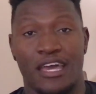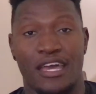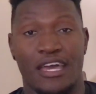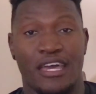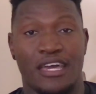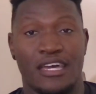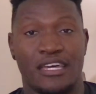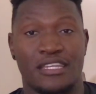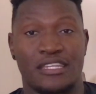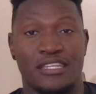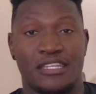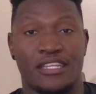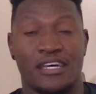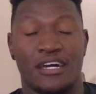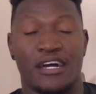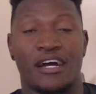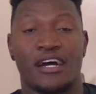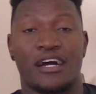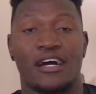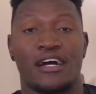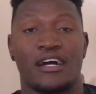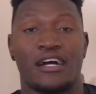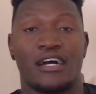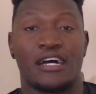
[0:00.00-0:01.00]
And
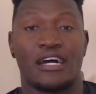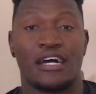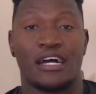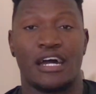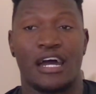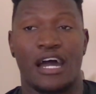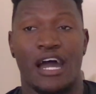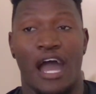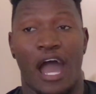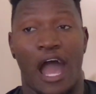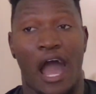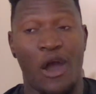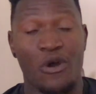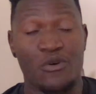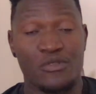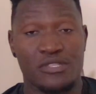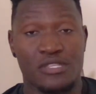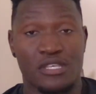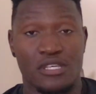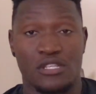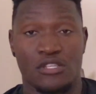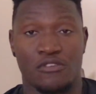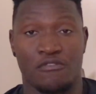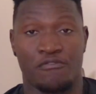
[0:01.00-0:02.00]

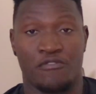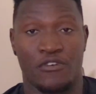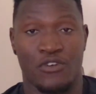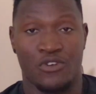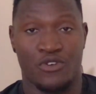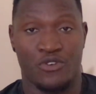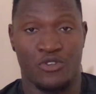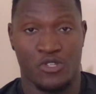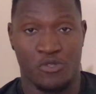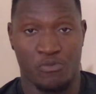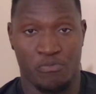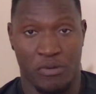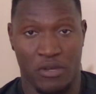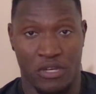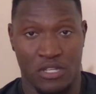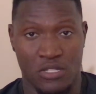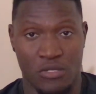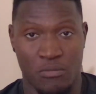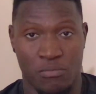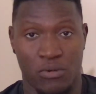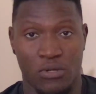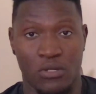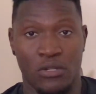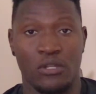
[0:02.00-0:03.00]
outside very
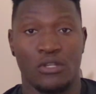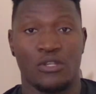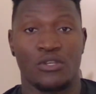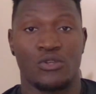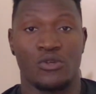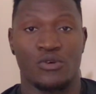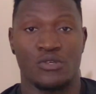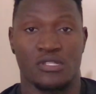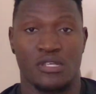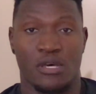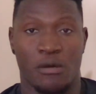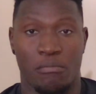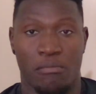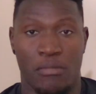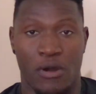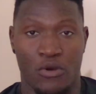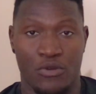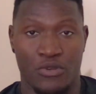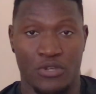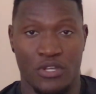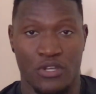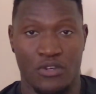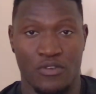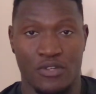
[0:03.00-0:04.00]
respectable, knows her
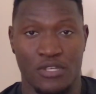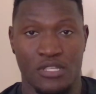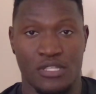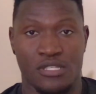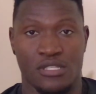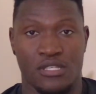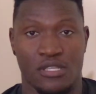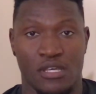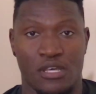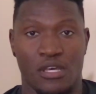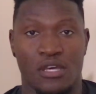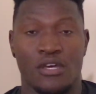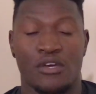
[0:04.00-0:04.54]
boundaries,